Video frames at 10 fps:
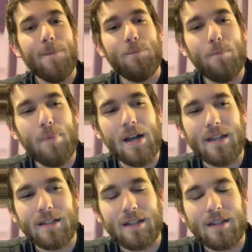
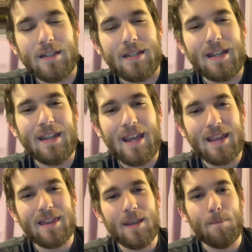but to
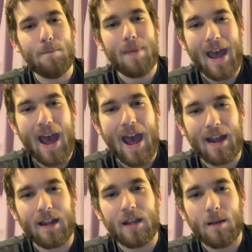get them
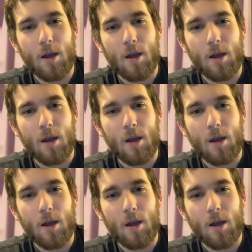back,